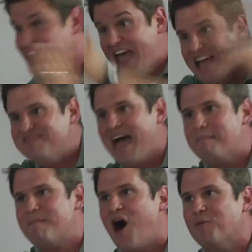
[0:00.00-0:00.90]
in
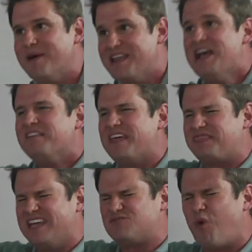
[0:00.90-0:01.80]
that moment
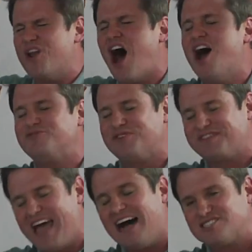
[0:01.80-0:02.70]
that these
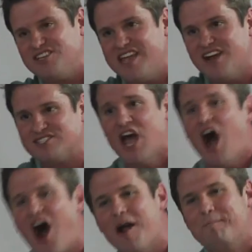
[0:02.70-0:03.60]
100,000 years
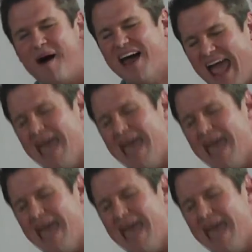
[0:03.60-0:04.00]
are but